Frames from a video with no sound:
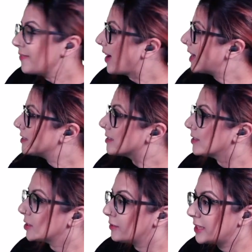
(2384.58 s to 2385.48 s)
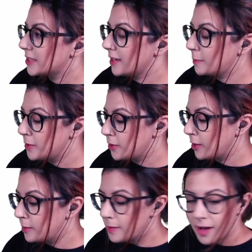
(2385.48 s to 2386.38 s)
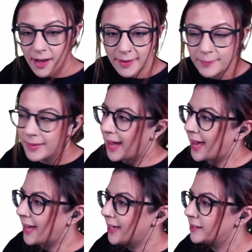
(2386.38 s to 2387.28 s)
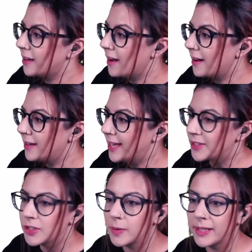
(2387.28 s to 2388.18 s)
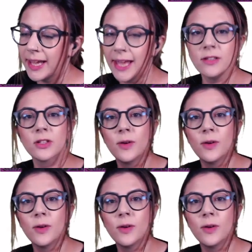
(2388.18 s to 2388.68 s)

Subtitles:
had such a great time with you, and let's do it again. So